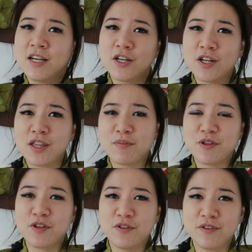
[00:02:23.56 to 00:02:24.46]
you're not
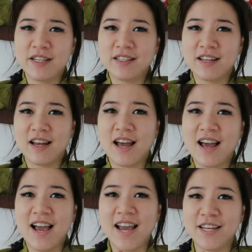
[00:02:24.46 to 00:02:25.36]
supposed to do it.
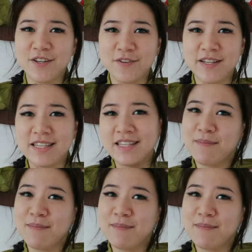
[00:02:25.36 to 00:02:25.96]
I do it.